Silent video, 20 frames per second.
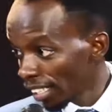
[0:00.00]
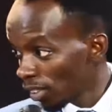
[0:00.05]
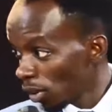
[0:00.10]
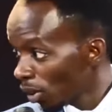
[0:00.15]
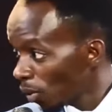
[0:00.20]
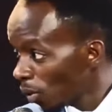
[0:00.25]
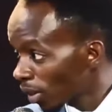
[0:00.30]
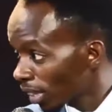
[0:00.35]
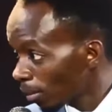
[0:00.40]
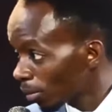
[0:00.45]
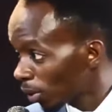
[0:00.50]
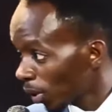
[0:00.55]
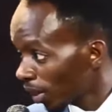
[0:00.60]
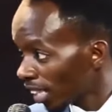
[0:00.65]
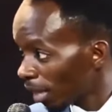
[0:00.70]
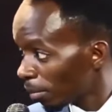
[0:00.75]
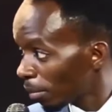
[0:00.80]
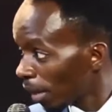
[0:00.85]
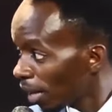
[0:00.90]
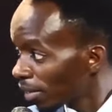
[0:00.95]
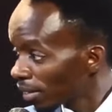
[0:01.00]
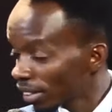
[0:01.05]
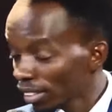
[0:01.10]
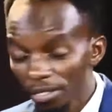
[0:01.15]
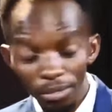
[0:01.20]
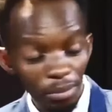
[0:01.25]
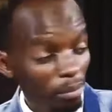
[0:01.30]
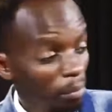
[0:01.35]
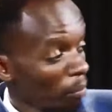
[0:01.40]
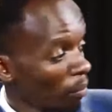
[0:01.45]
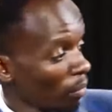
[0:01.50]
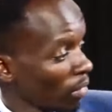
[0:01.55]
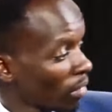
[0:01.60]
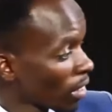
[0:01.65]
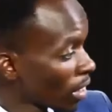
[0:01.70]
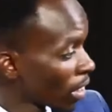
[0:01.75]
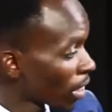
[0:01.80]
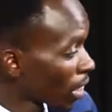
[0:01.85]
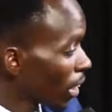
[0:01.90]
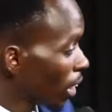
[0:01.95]
they don't know what I'm talking about.
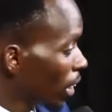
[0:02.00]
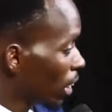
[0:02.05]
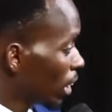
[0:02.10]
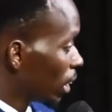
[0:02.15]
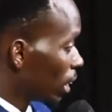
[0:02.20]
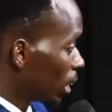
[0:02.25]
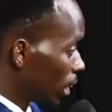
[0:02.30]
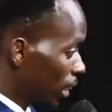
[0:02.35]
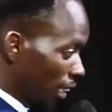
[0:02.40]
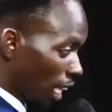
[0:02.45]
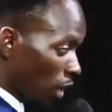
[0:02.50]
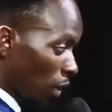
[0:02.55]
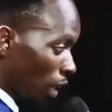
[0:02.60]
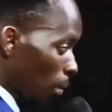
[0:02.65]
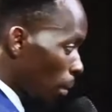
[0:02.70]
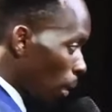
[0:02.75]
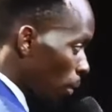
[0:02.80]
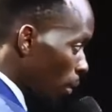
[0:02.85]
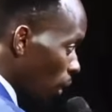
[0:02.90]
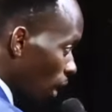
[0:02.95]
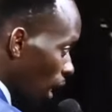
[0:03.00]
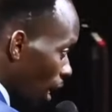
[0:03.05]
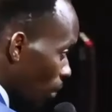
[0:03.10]
Tell your neighbor, we